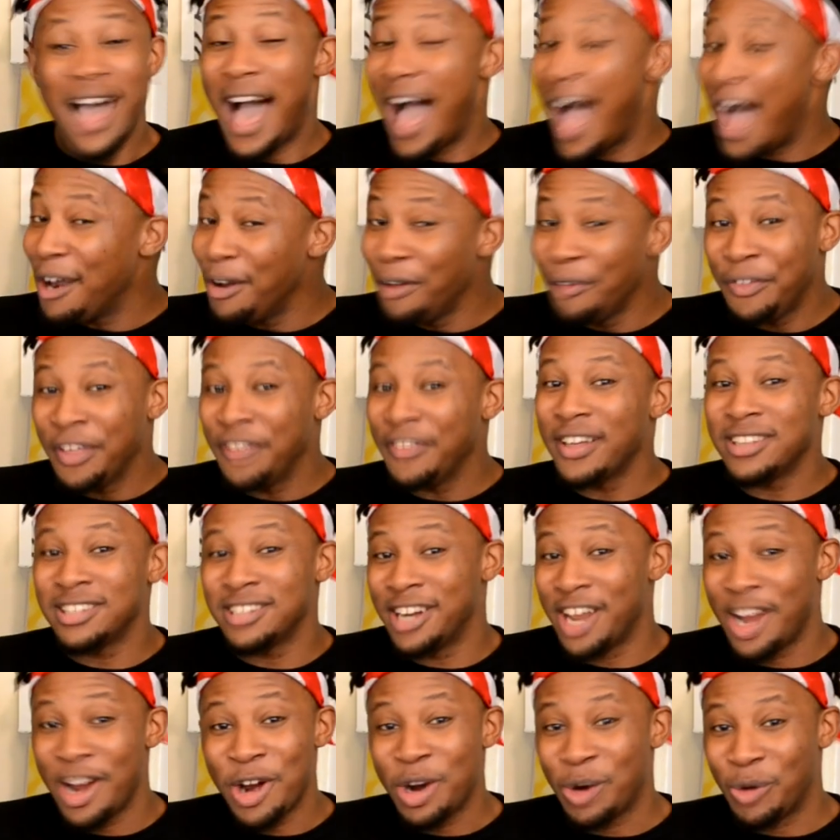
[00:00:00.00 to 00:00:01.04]
I don't think that's
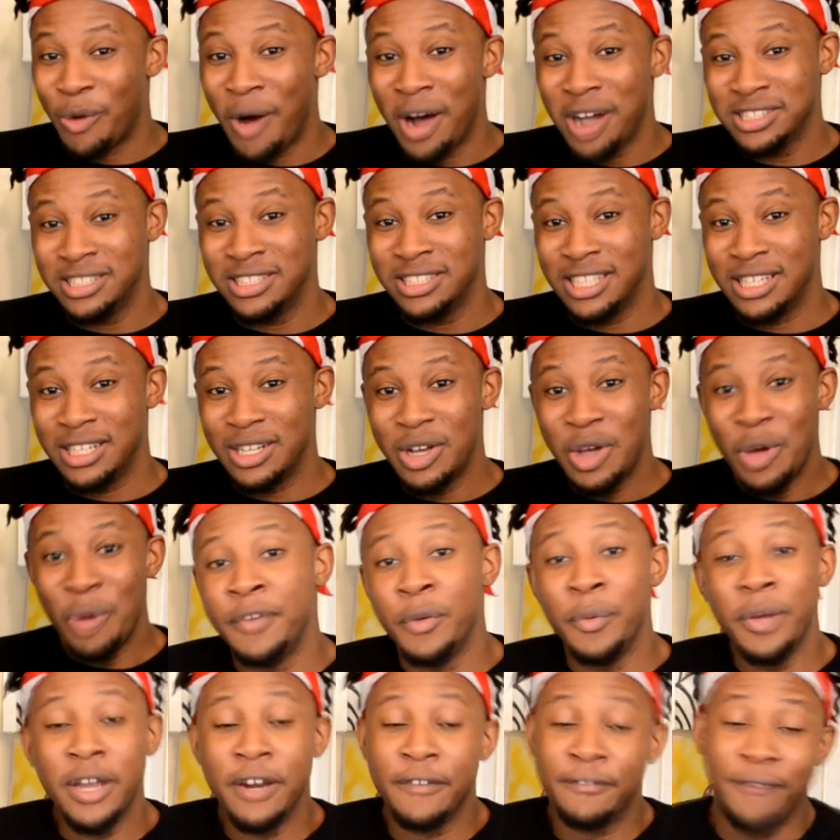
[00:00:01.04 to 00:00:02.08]
on Eric Washington.
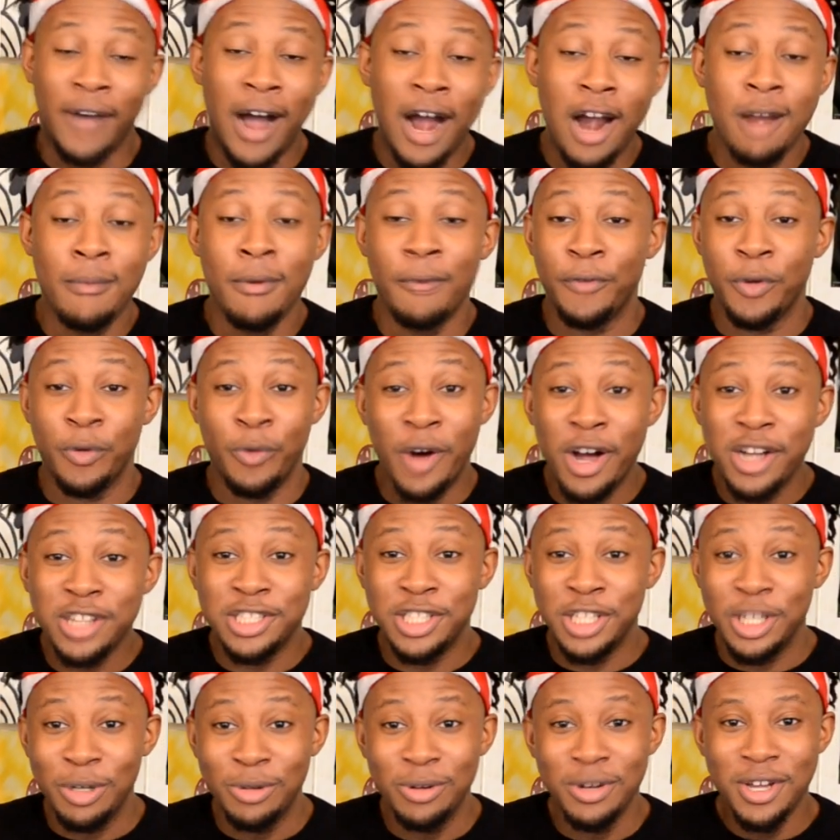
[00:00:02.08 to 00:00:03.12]
We can fire him if we want
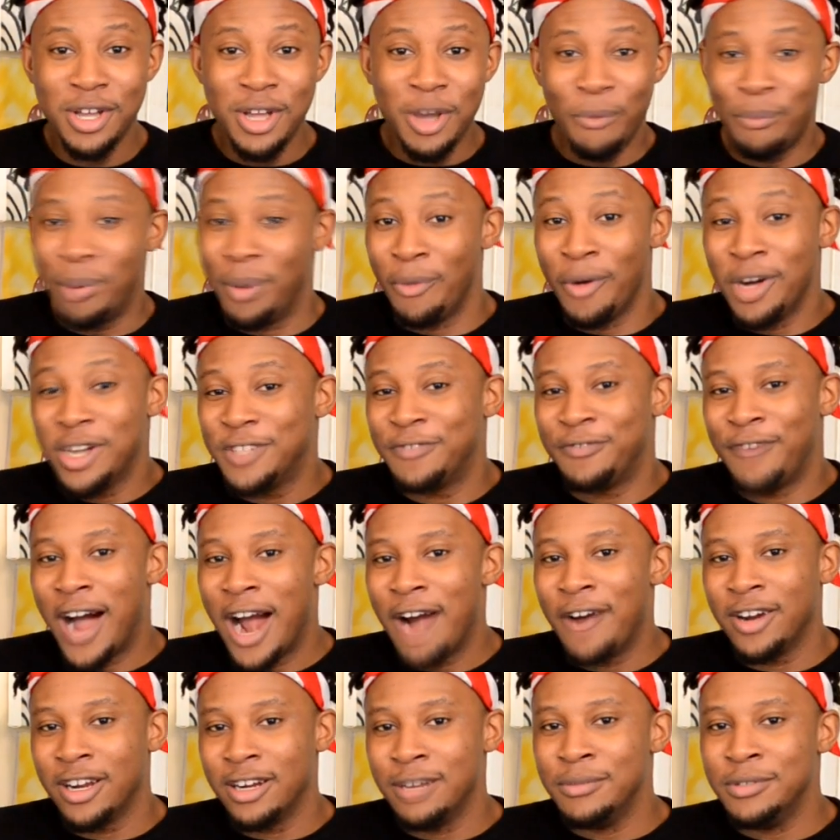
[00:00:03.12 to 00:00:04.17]
to, but what's
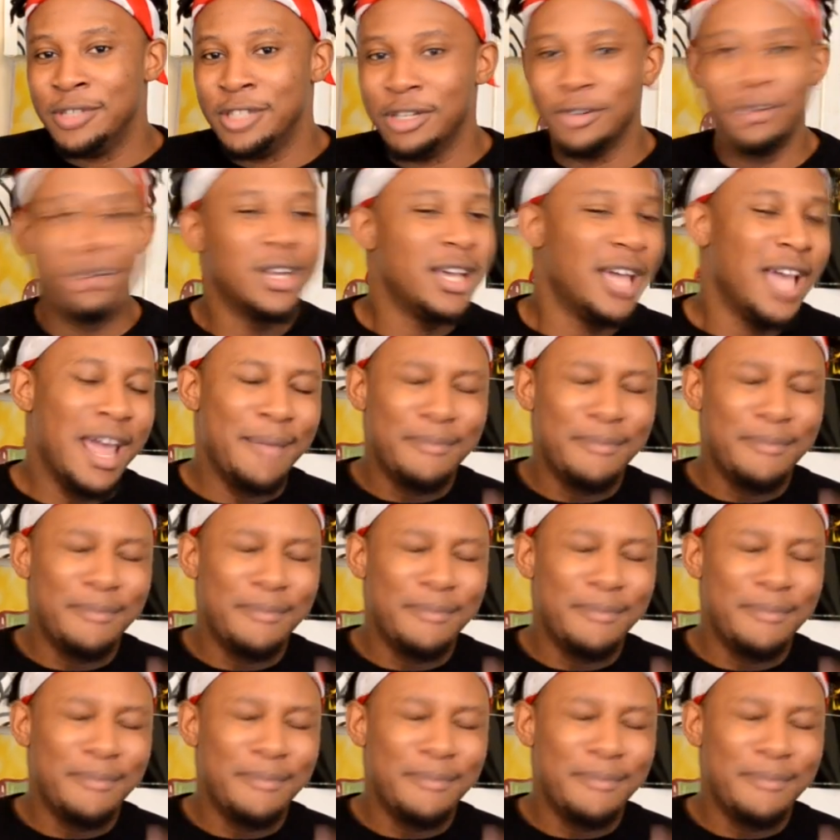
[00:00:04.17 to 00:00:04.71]
firing him do?